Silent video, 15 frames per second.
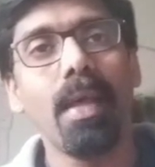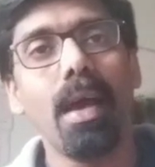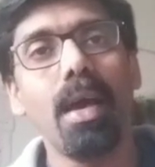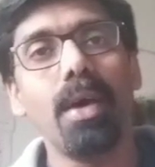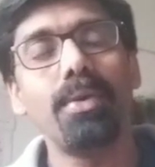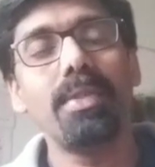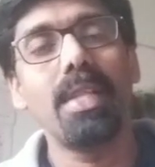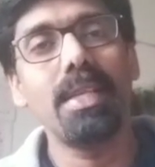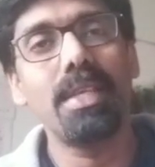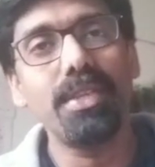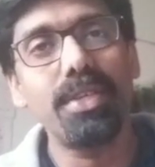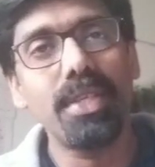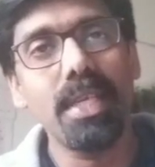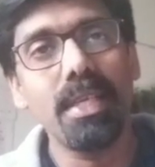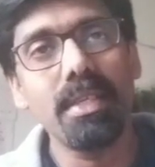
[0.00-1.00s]
how the
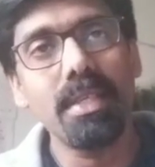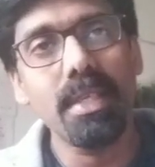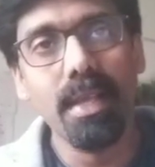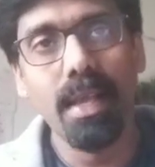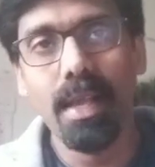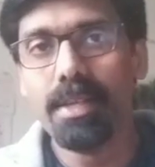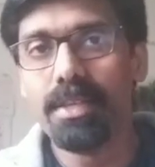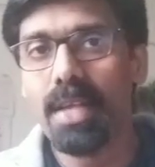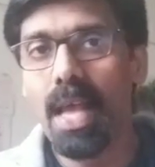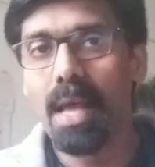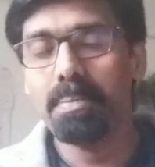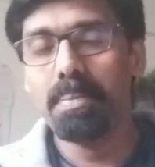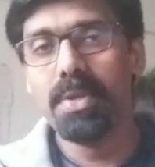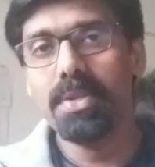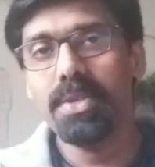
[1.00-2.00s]
distancing has
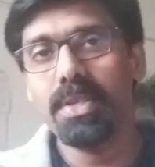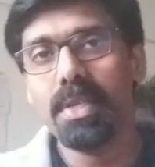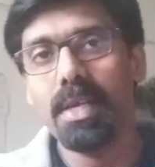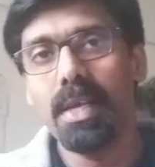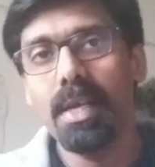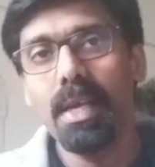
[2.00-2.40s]
happened.